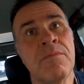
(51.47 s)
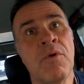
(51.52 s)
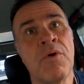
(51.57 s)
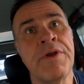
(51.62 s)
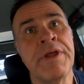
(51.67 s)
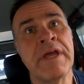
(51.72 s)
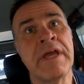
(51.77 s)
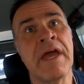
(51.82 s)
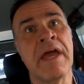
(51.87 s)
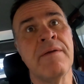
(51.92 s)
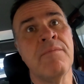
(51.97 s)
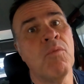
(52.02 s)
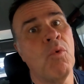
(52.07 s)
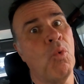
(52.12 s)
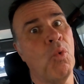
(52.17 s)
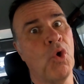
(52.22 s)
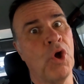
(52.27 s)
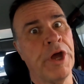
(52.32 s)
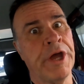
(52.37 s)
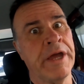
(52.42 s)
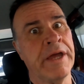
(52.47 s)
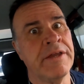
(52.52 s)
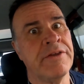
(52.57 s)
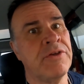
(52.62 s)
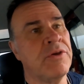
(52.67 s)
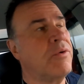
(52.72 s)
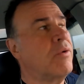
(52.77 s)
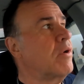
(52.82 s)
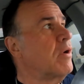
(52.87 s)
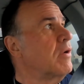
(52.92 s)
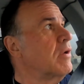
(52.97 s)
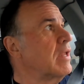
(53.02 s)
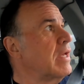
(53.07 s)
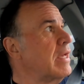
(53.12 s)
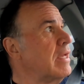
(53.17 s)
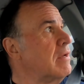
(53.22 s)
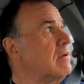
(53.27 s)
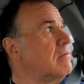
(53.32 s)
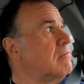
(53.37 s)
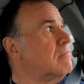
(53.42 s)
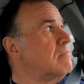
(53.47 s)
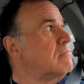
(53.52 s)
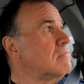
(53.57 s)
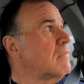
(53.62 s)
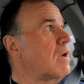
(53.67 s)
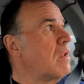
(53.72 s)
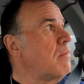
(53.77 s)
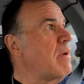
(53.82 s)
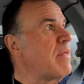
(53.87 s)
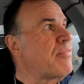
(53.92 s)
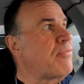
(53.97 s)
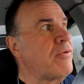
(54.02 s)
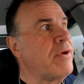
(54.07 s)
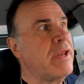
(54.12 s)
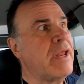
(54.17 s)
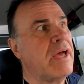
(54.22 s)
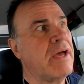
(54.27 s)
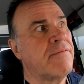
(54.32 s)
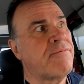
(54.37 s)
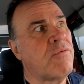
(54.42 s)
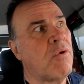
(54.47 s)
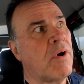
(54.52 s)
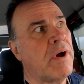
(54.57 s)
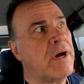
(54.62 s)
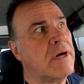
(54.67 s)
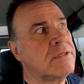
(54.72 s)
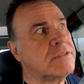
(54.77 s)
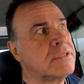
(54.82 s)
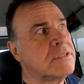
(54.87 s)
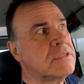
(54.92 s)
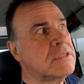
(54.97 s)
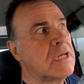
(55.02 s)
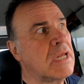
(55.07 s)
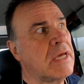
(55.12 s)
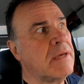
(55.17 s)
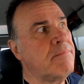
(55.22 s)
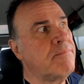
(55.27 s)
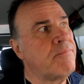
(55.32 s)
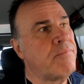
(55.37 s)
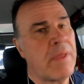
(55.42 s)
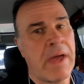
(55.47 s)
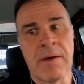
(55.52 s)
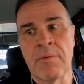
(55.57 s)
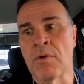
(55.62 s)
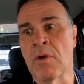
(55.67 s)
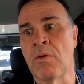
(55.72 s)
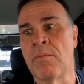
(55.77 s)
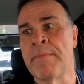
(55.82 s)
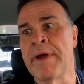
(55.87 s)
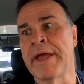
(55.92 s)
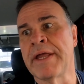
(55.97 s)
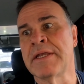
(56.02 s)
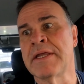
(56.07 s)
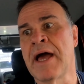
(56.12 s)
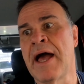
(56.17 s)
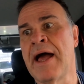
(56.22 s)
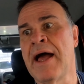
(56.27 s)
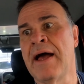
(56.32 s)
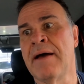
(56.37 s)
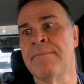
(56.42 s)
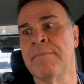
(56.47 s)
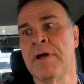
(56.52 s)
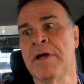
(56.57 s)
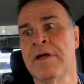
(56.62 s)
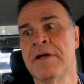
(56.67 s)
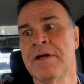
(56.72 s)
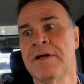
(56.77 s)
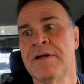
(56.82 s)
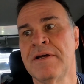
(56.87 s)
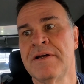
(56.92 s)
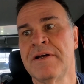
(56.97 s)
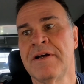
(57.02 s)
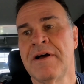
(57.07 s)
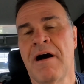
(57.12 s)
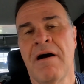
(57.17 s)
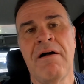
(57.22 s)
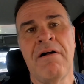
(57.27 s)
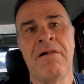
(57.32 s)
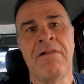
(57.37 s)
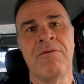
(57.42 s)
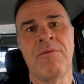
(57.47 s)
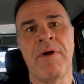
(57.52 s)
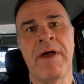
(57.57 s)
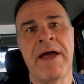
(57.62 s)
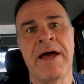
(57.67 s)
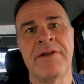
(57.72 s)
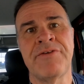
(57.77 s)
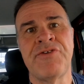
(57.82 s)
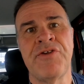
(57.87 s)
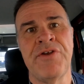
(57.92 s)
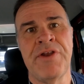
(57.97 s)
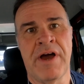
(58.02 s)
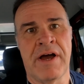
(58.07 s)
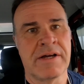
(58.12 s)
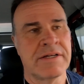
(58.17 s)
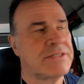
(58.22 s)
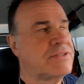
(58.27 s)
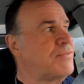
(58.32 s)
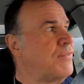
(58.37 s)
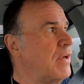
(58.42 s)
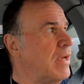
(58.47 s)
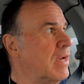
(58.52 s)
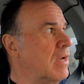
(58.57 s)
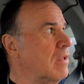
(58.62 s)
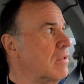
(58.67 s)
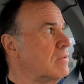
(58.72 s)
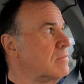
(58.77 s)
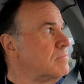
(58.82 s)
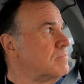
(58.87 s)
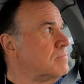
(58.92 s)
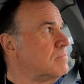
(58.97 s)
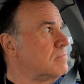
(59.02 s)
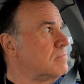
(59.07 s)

Morning came way too early. I got about three and a half, four hours of sleep. Now we're going to make time all the way out to Knoxville.